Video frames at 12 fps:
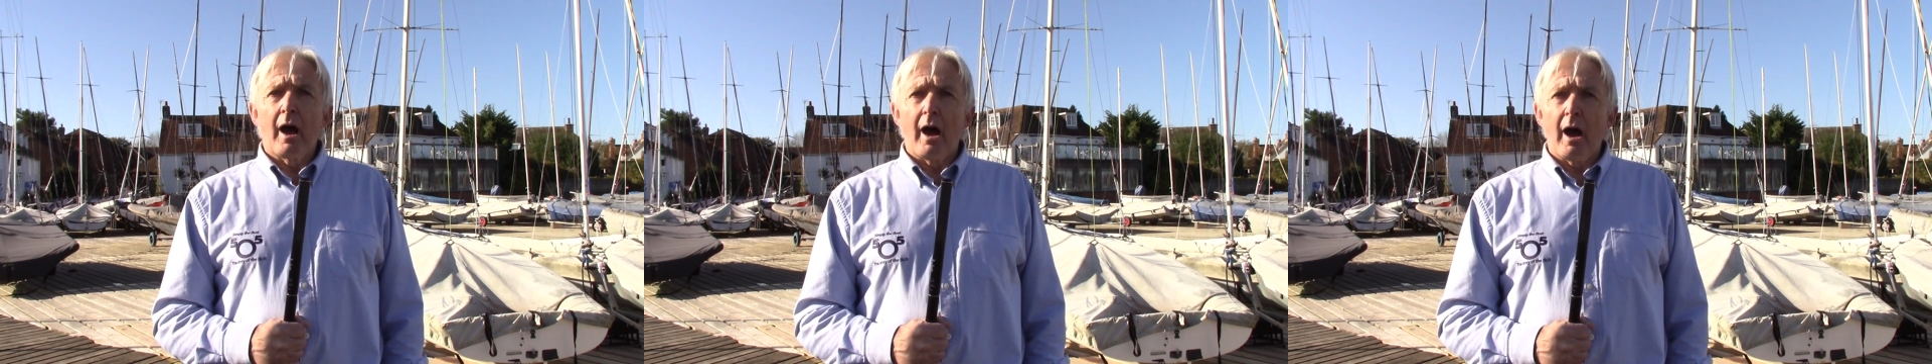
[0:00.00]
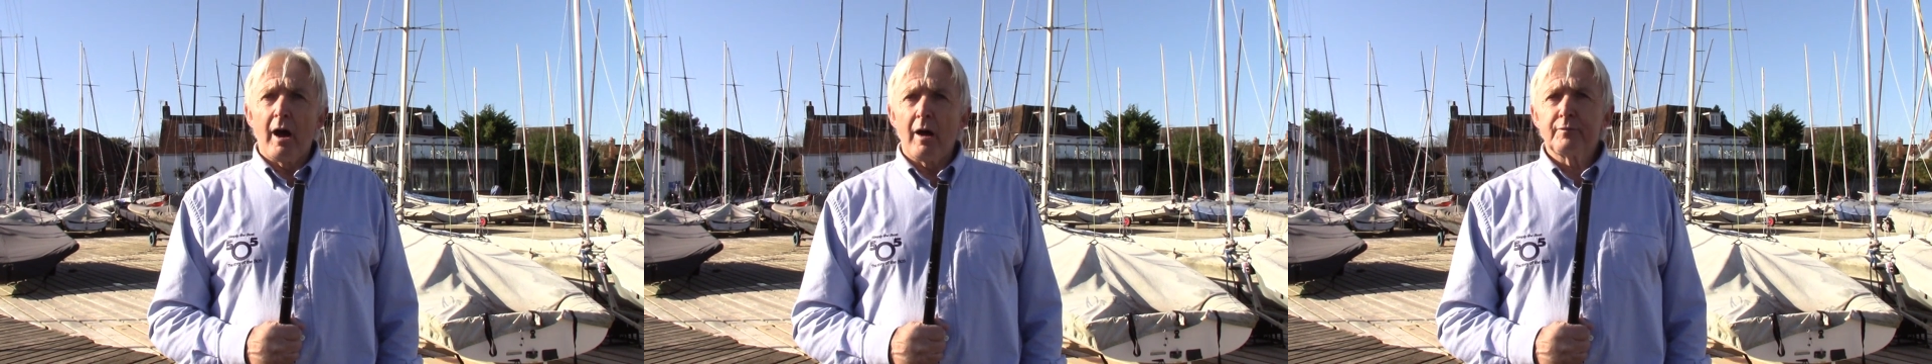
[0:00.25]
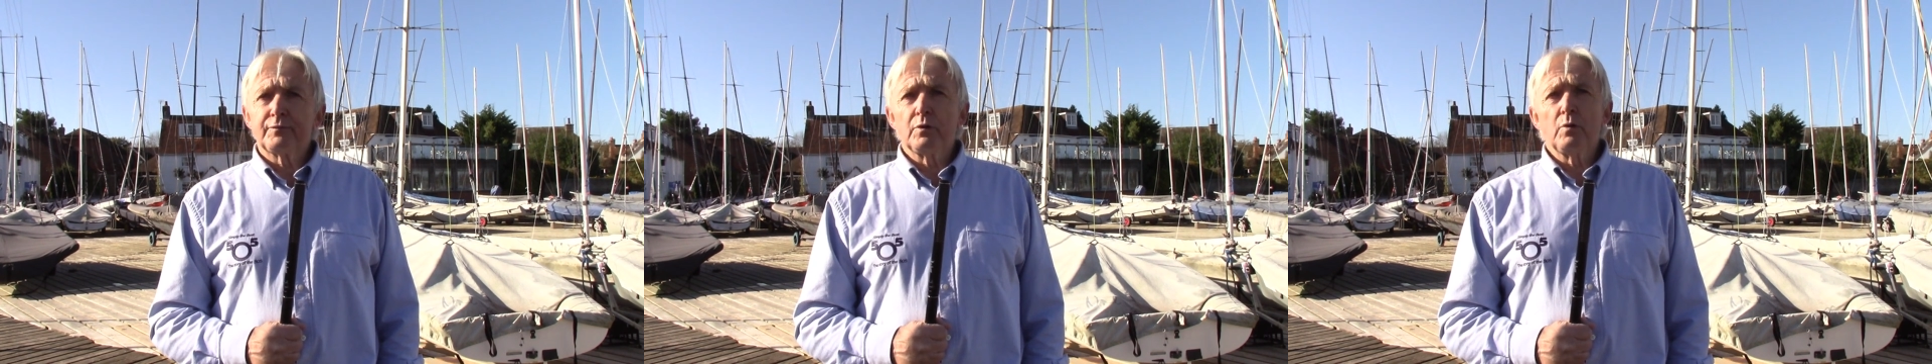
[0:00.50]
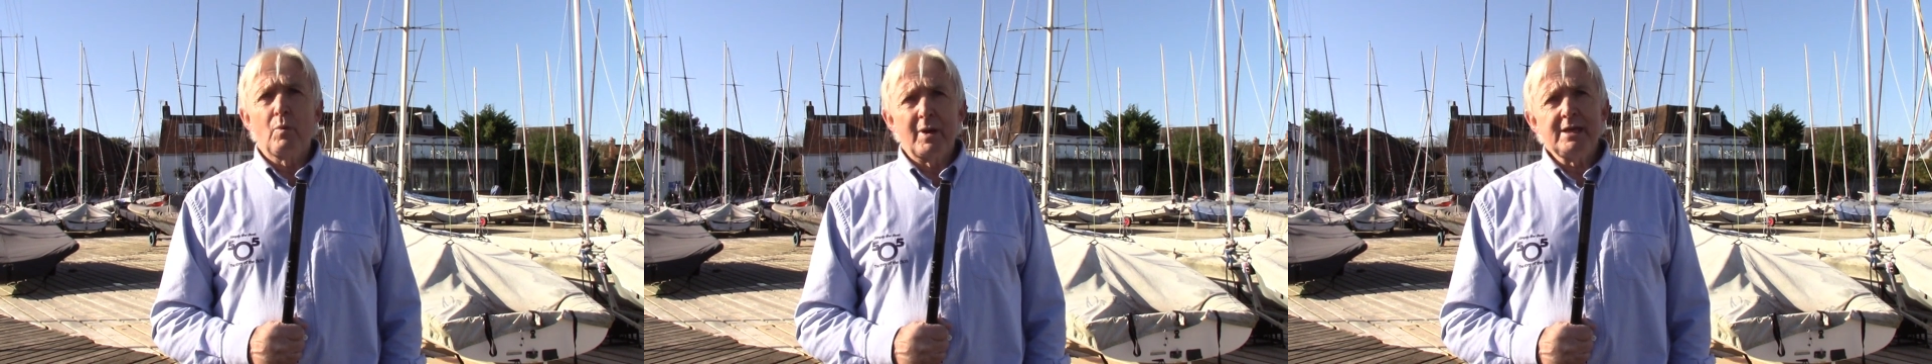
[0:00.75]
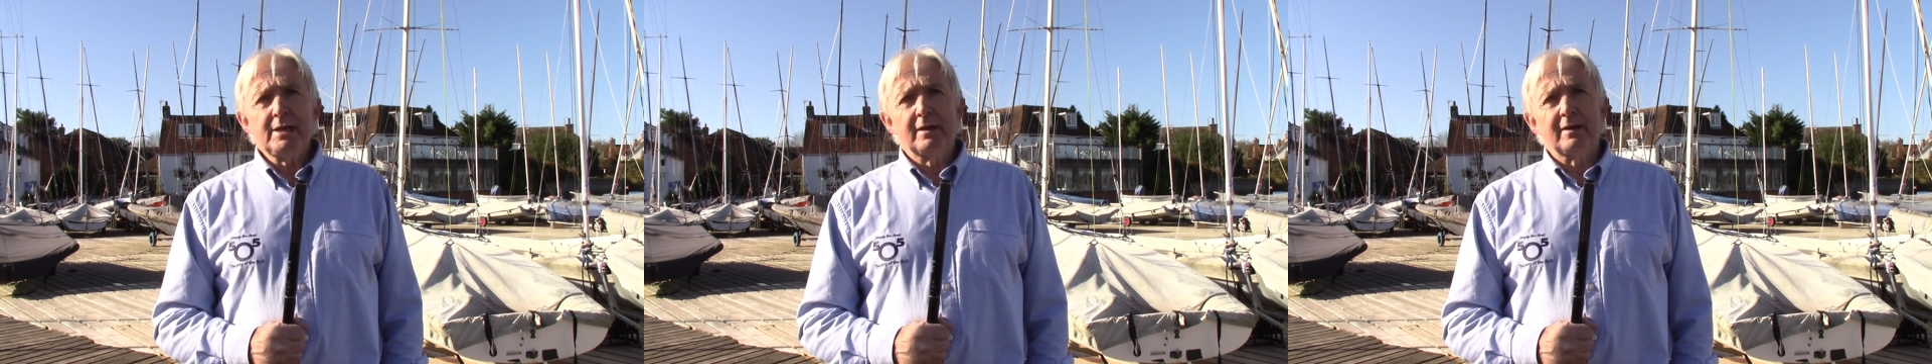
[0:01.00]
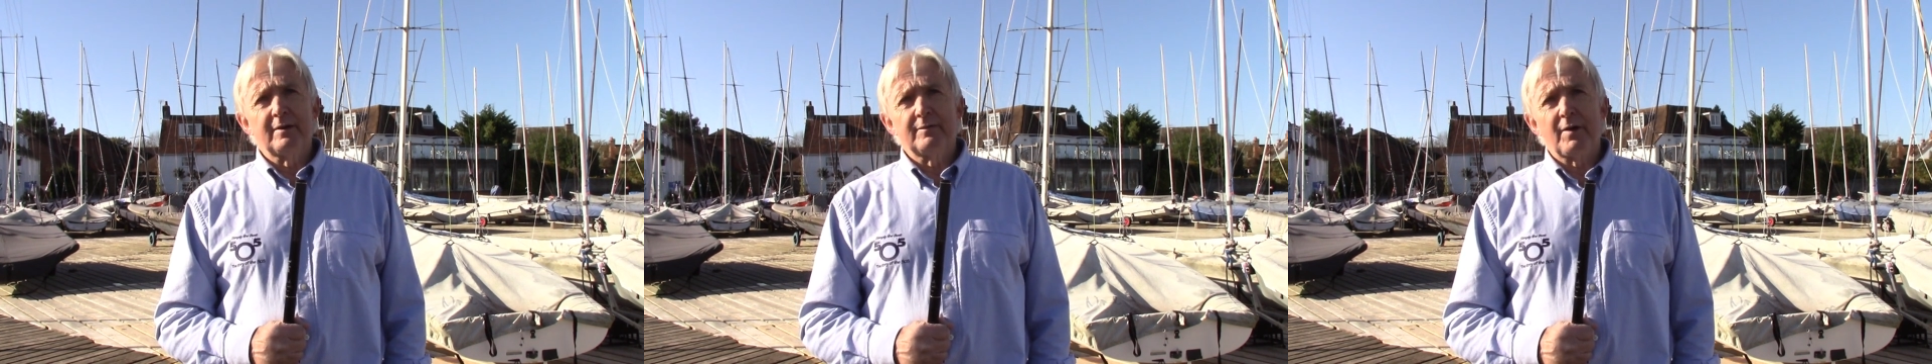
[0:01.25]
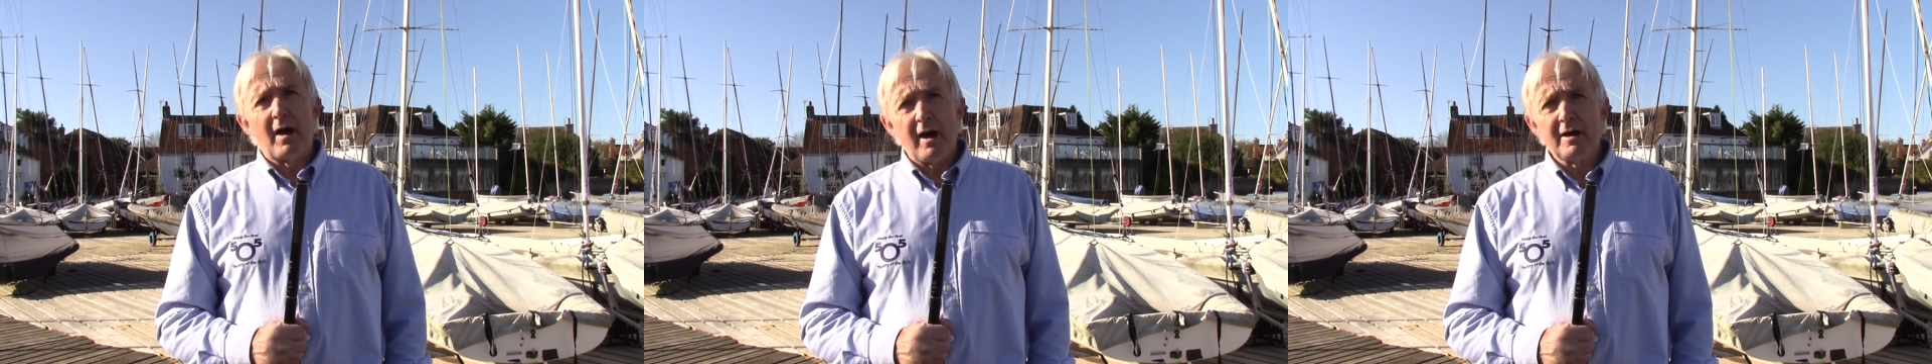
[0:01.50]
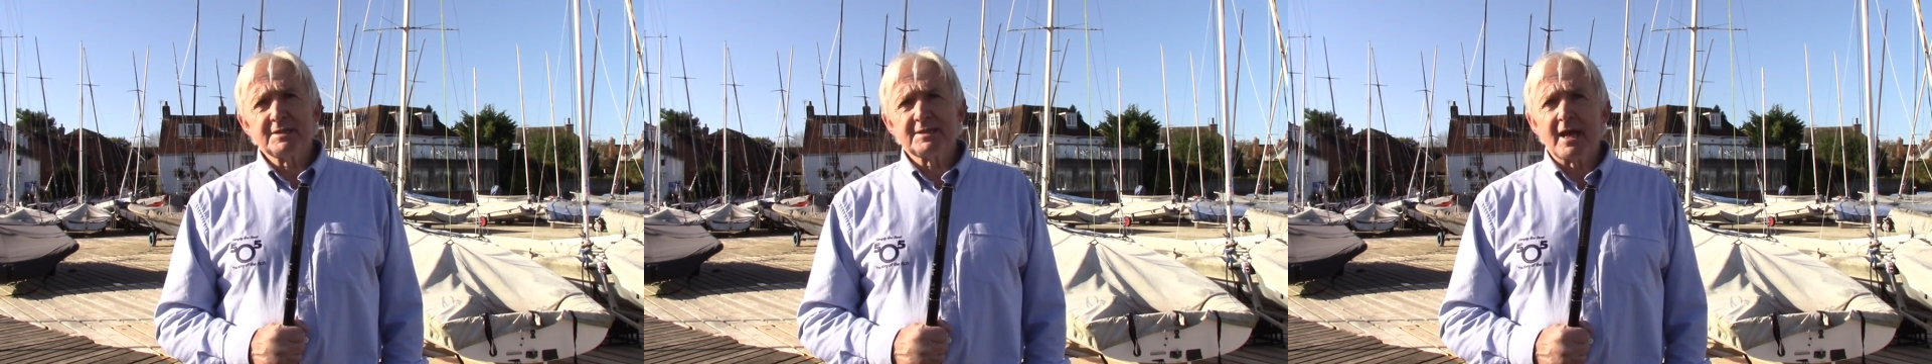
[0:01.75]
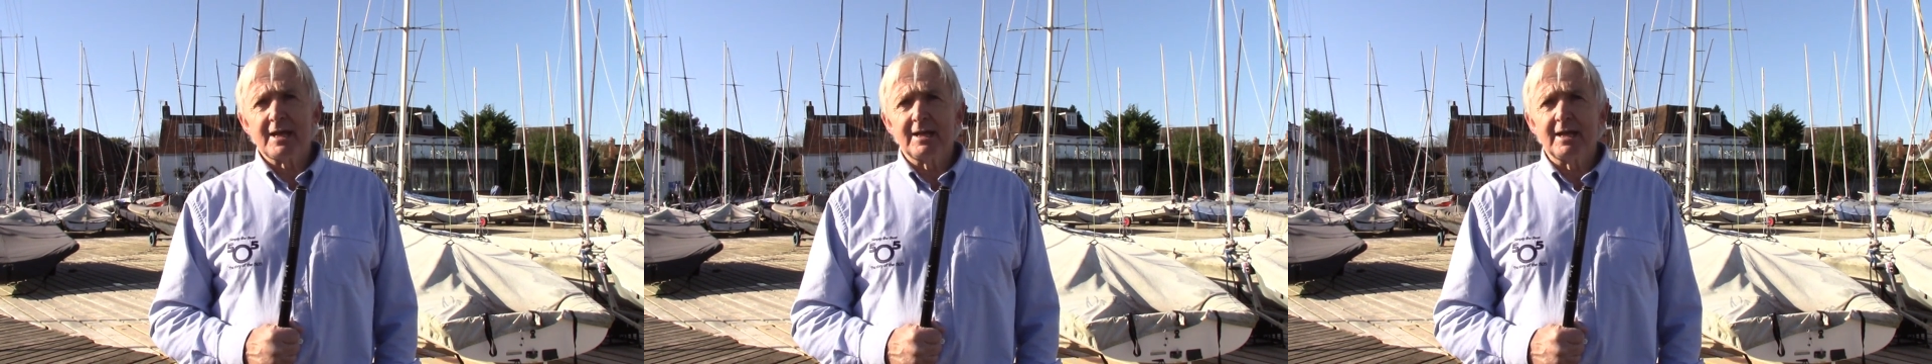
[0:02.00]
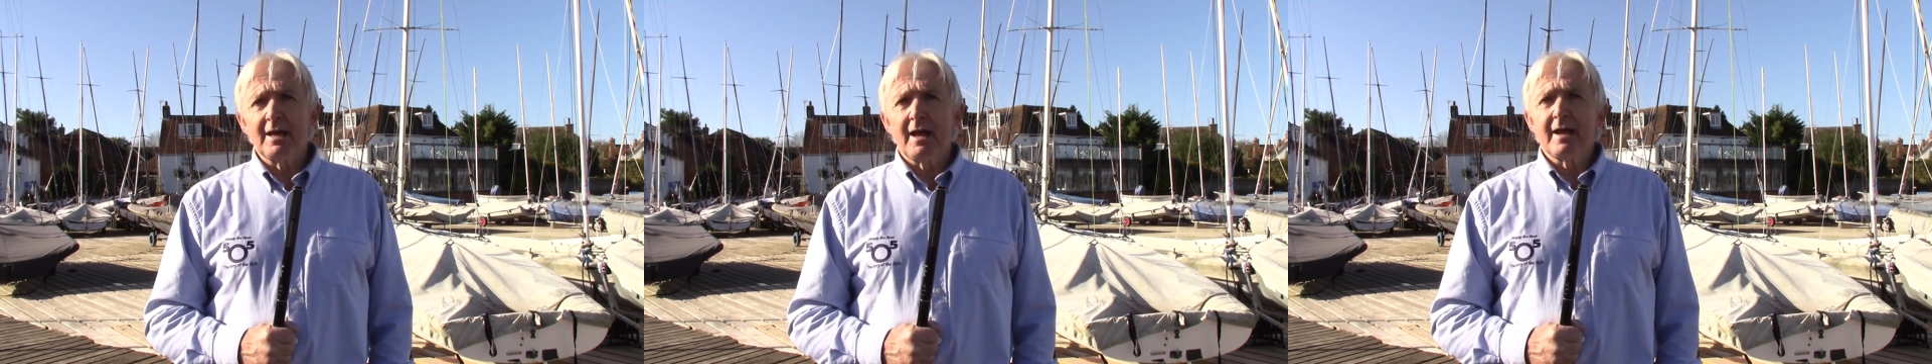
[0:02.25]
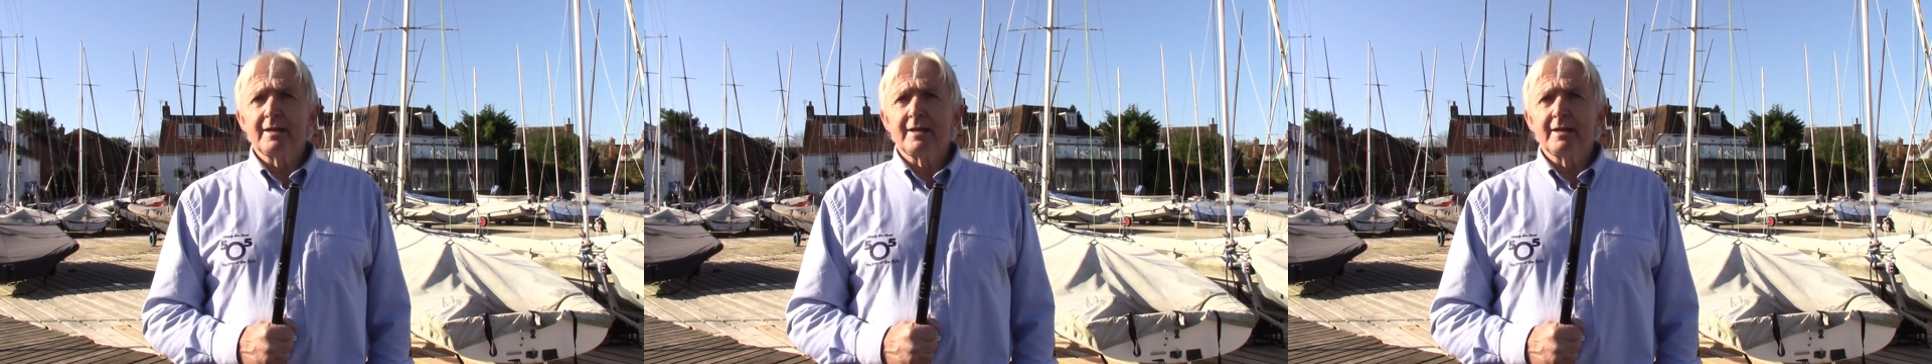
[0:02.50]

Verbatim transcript: After a week of hard sailing,